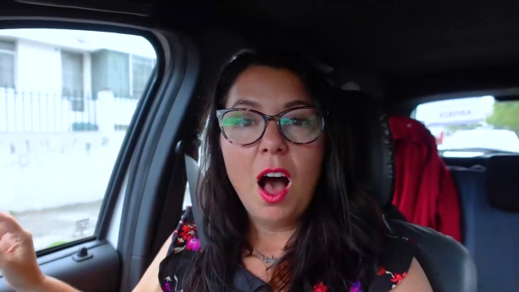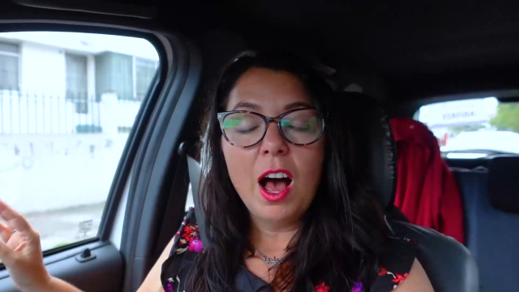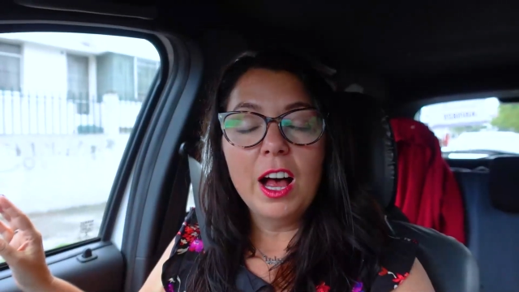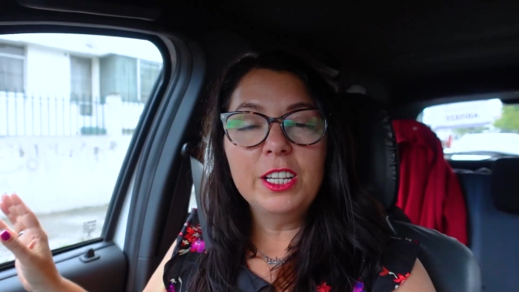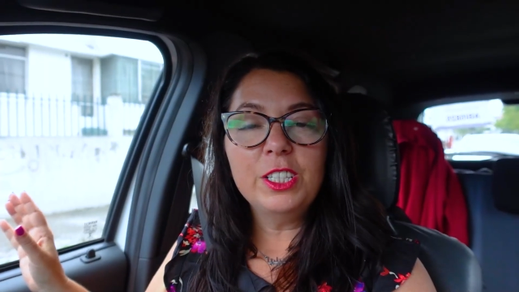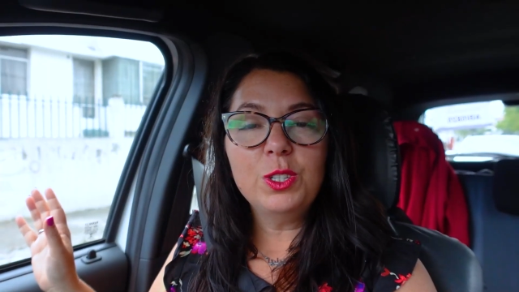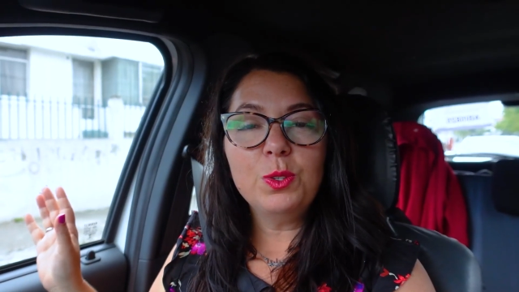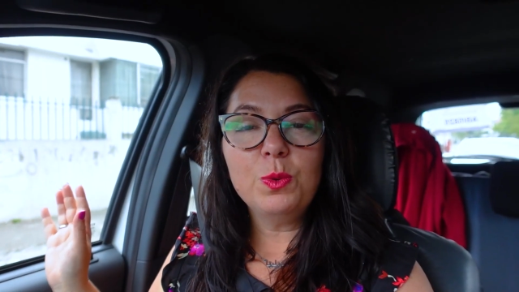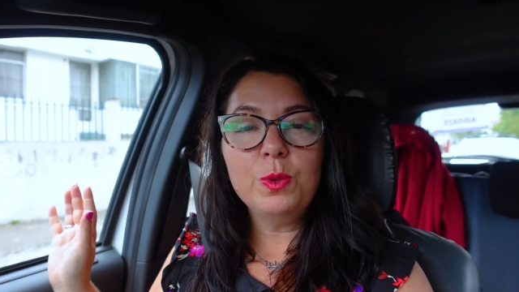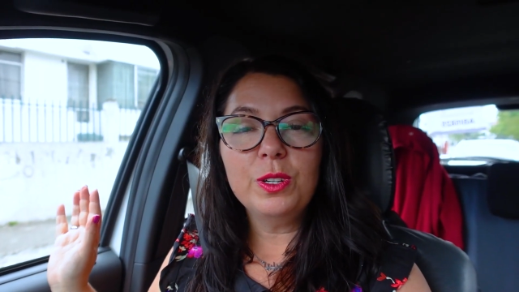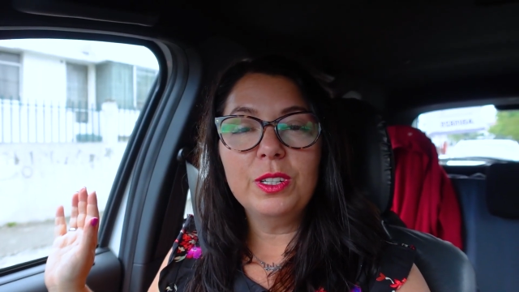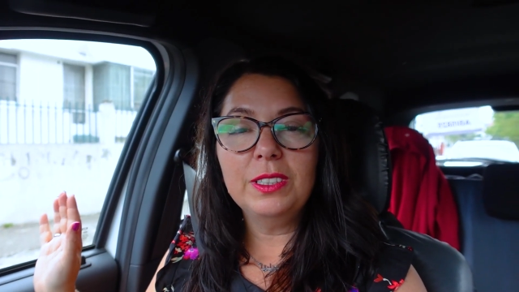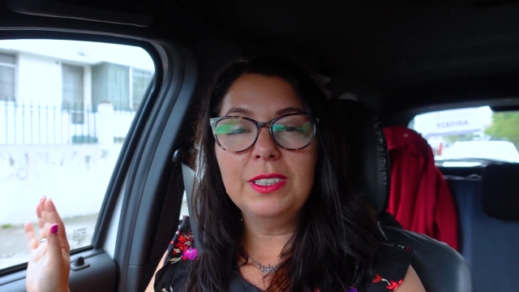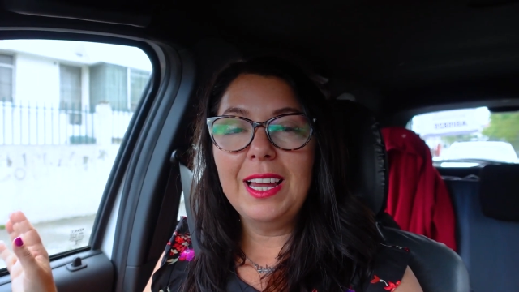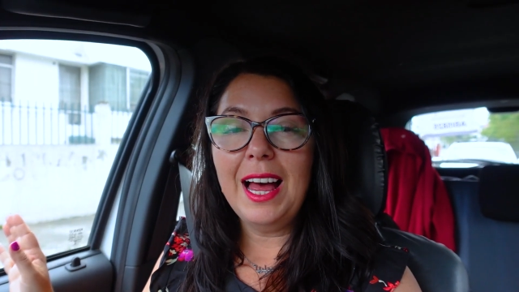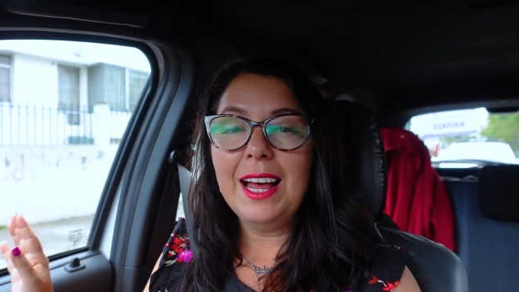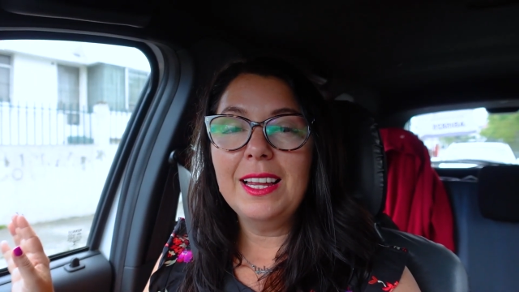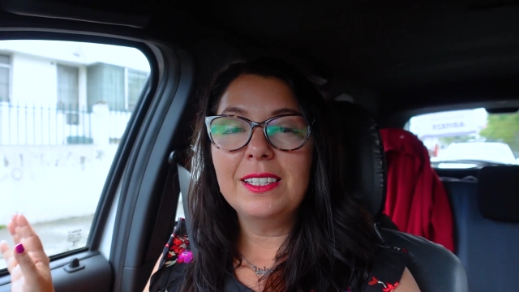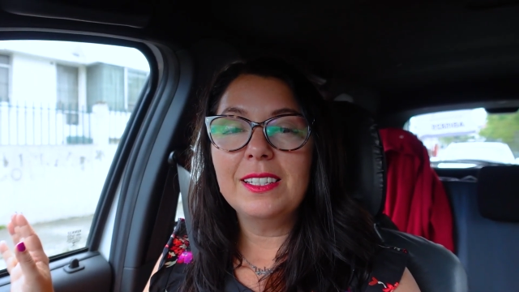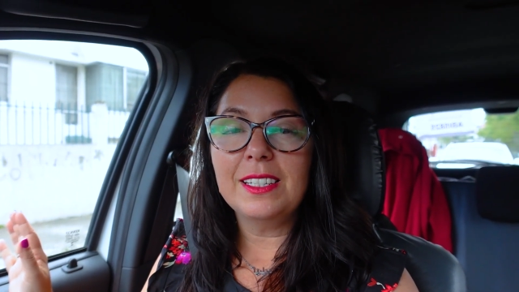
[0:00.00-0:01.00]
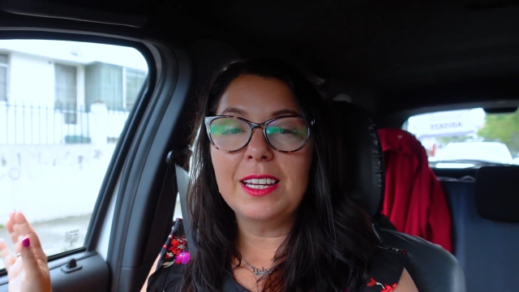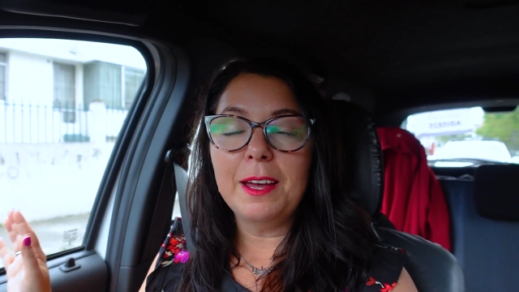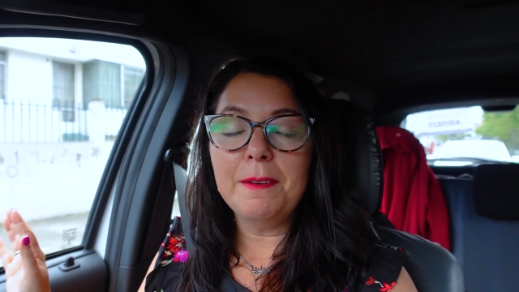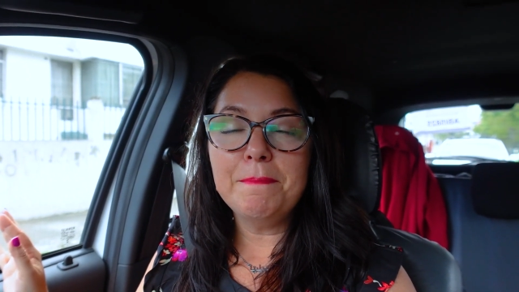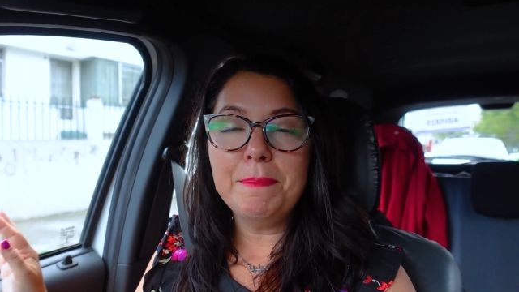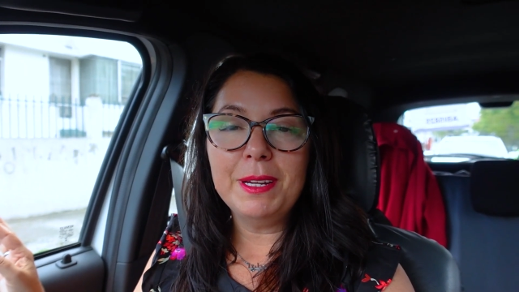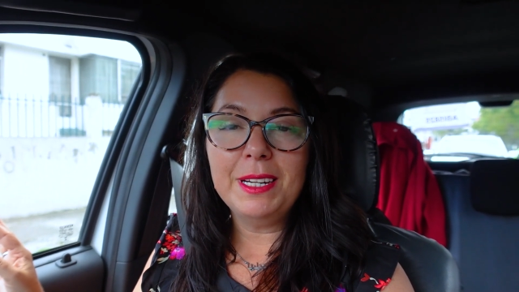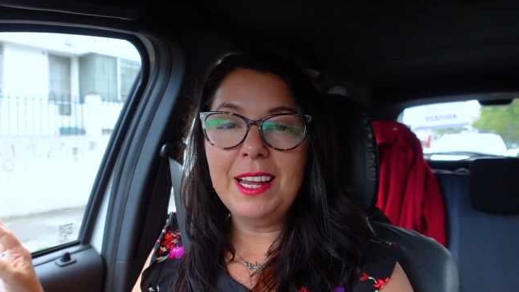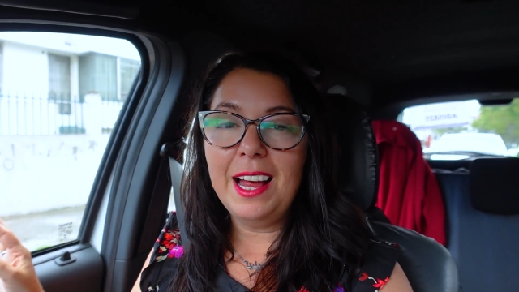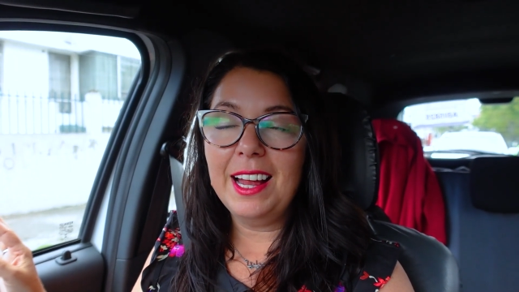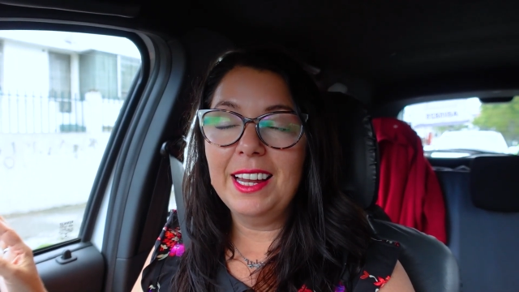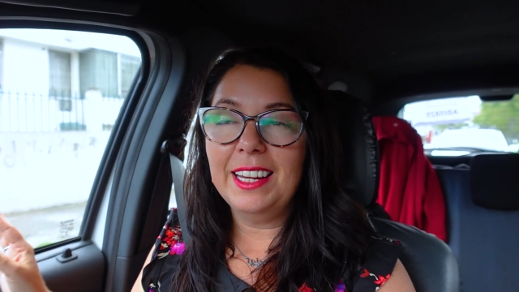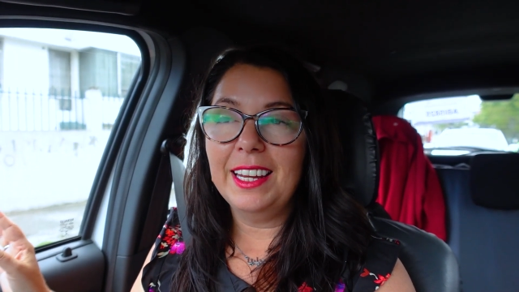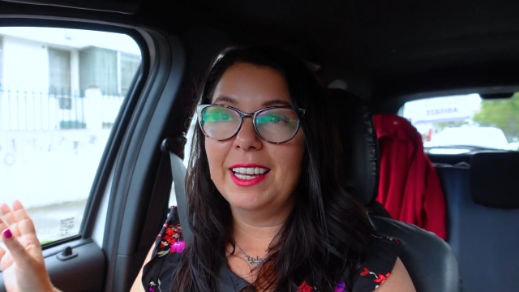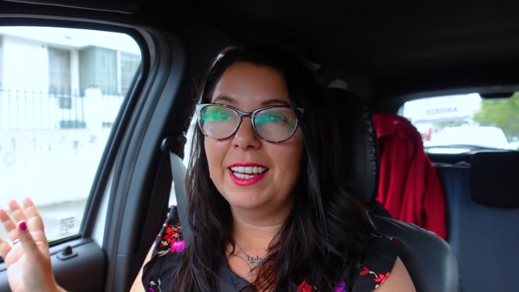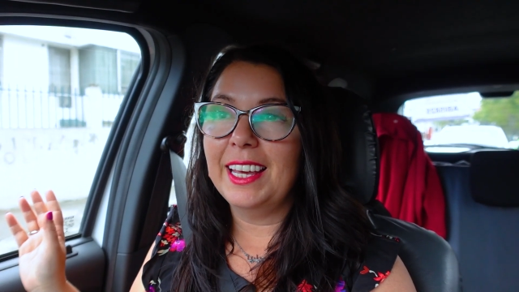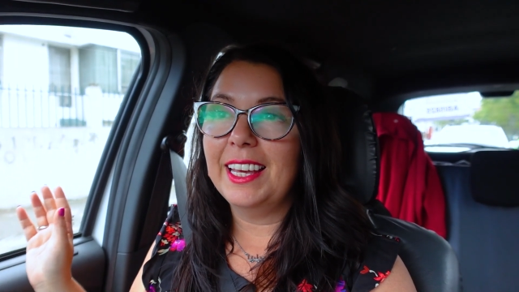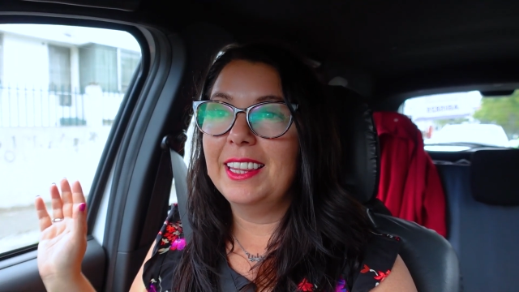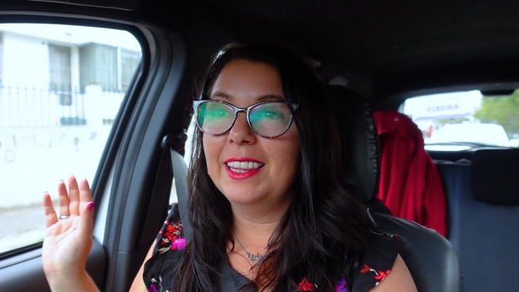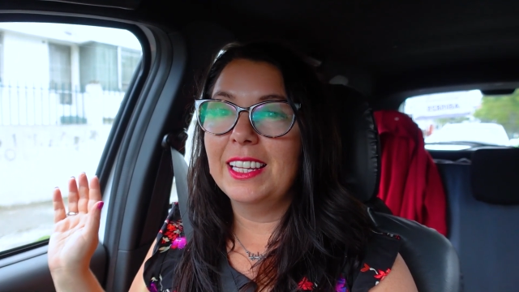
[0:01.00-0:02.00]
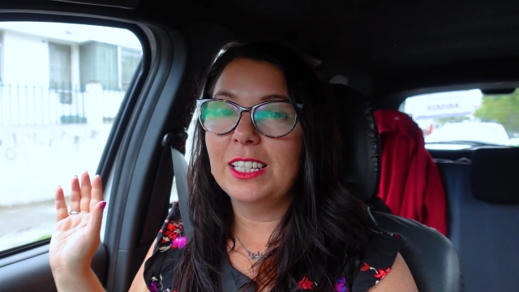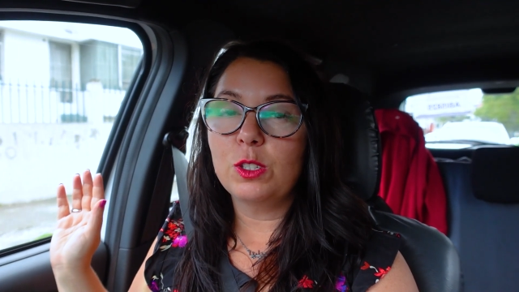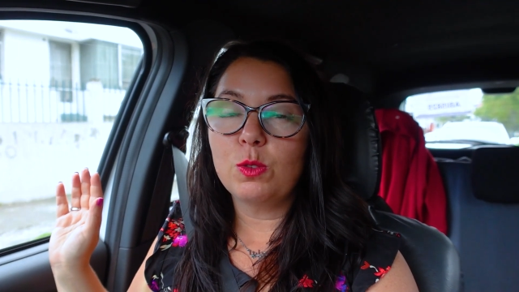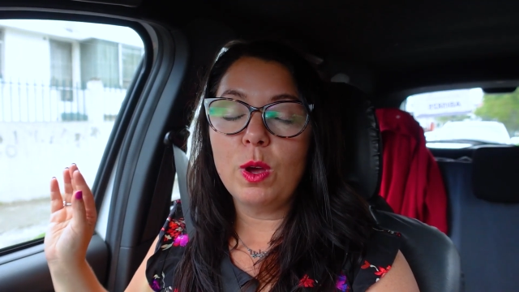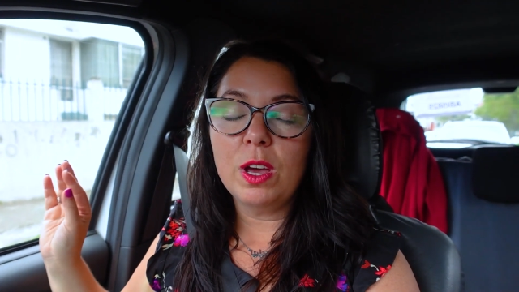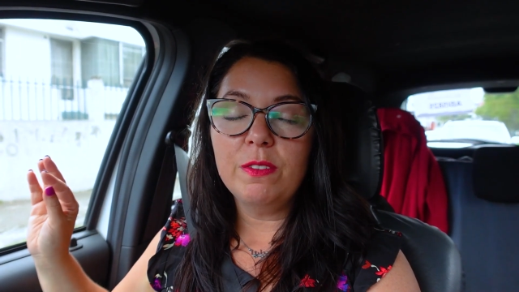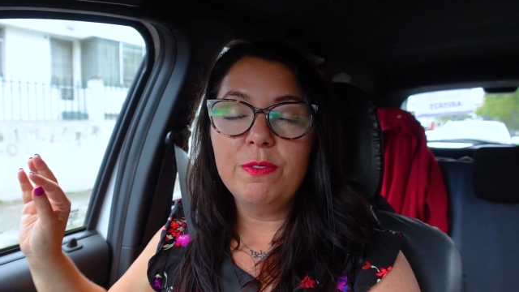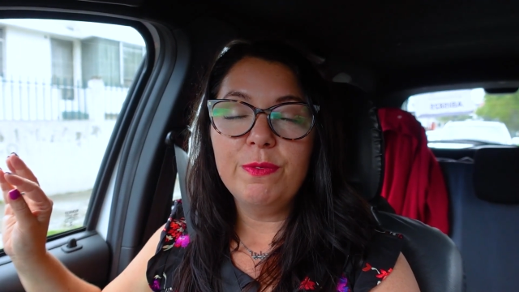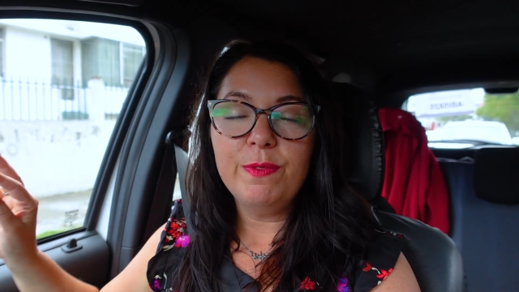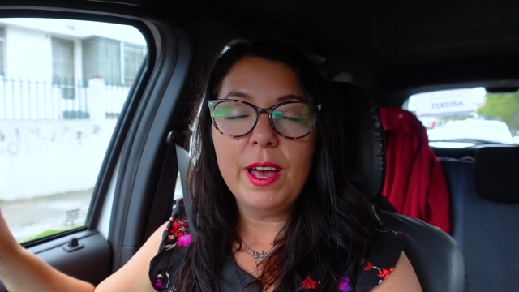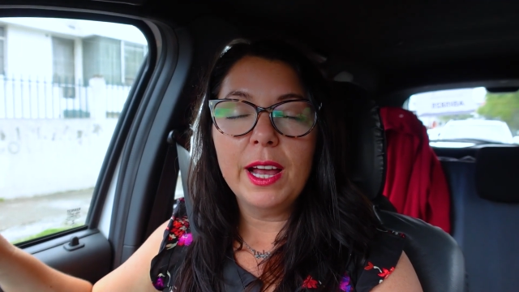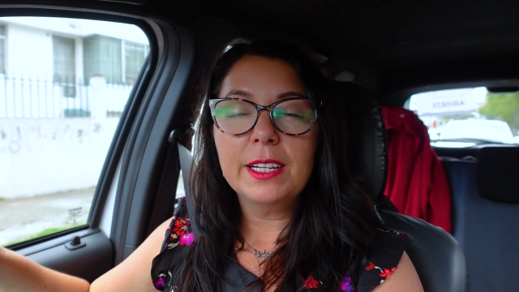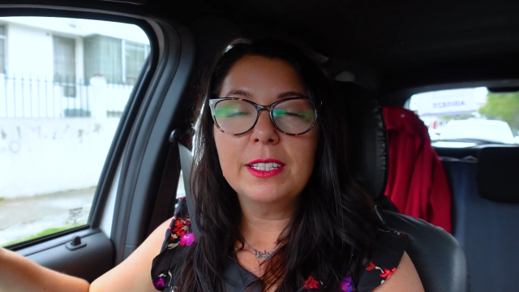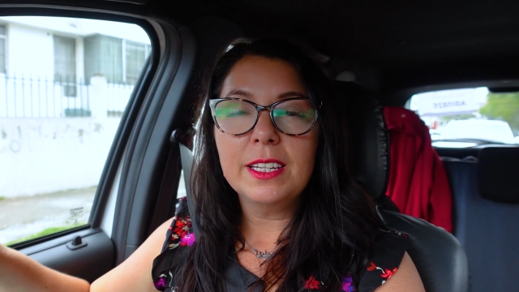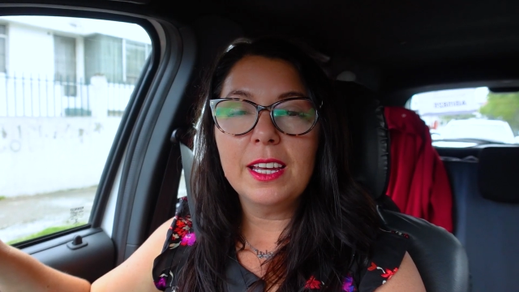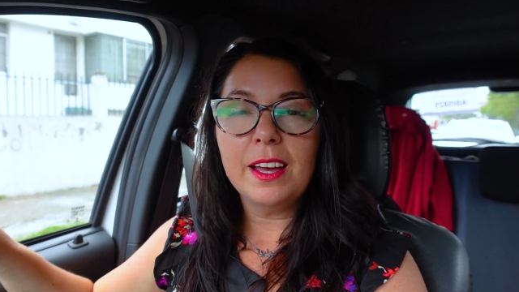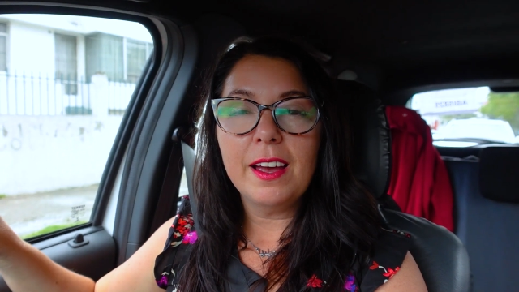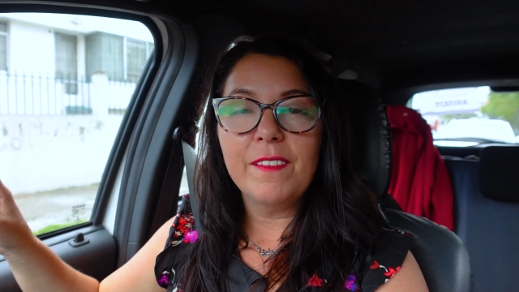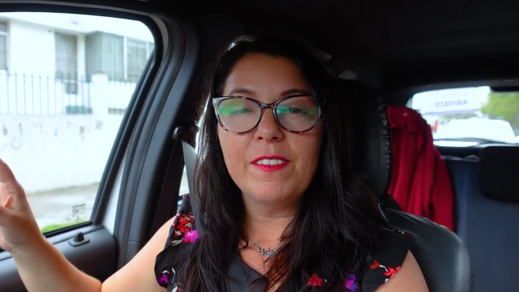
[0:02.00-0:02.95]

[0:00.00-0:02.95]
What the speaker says: On to our last empanada in the trifecta